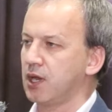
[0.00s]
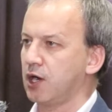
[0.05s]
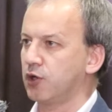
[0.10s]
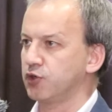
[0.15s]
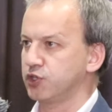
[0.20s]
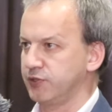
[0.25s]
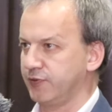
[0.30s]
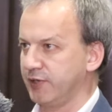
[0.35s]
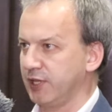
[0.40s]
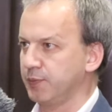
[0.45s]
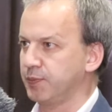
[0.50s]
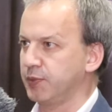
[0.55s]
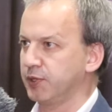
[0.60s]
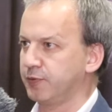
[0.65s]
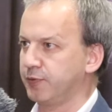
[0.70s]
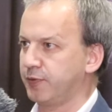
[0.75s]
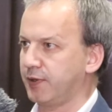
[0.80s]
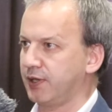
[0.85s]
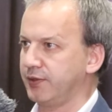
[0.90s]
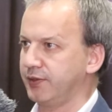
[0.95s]
our
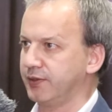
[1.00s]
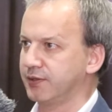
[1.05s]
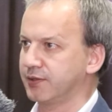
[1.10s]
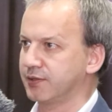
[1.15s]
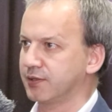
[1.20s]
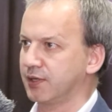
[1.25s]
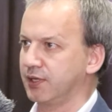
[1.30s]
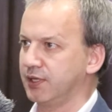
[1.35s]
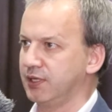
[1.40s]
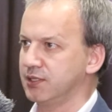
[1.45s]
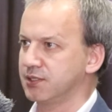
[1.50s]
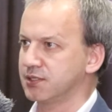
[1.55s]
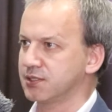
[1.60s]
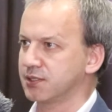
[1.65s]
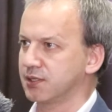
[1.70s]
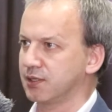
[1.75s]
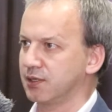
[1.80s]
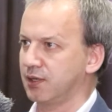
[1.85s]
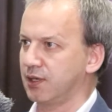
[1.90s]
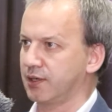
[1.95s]
development fund
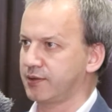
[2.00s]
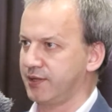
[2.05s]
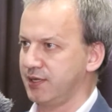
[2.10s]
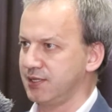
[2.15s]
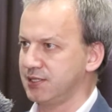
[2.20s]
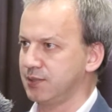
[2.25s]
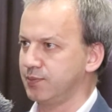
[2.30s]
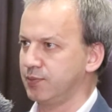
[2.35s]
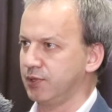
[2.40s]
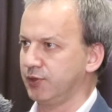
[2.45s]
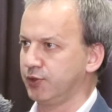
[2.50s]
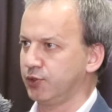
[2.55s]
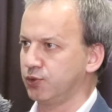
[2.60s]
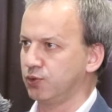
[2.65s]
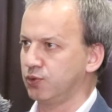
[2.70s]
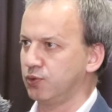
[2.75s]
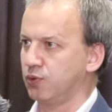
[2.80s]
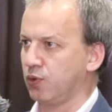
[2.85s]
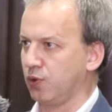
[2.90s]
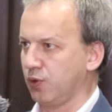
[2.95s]
is accessible
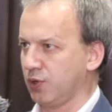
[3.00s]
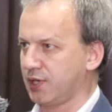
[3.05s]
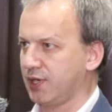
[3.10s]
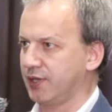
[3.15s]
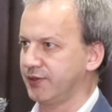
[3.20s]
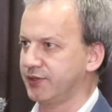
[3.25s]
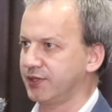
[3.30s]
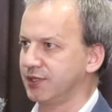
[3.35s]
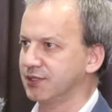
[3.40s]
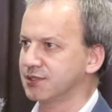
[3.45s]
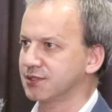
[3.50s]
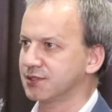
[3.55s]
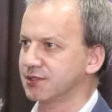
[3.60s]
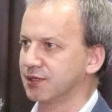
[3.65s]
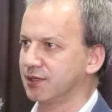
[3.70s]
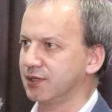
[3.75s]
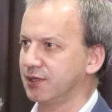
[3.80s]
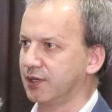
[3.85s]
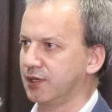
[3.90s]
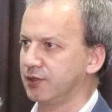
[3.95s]
to all
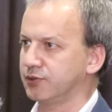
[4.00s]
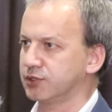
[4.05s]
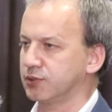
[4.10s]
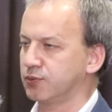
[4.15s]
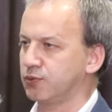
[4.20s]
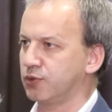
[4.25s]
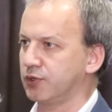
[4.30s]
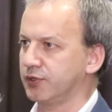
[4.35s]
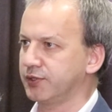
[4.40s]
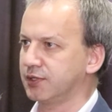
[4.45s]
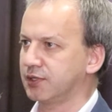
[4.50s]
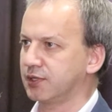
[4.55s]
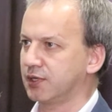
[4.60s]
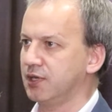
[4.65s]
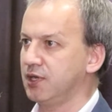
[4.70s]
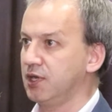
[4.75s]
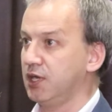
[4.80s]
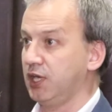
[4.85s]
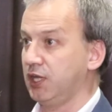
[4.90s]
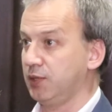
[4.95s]
countries around the world,
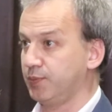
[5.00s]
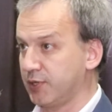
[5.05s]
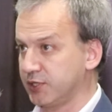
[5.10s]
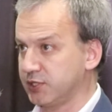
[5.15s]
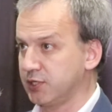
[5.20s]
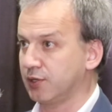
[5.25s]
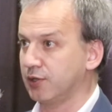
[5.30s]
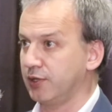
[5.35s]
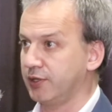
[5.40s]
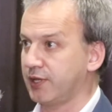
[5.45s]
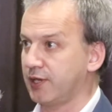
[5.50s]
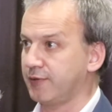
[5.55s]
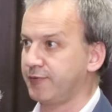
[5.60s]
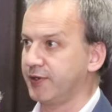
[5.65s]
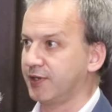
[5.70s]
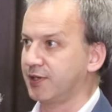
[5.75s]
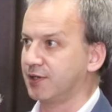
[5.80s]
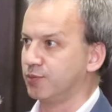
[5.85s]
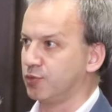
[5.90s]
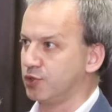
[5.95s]
in particular in Africa.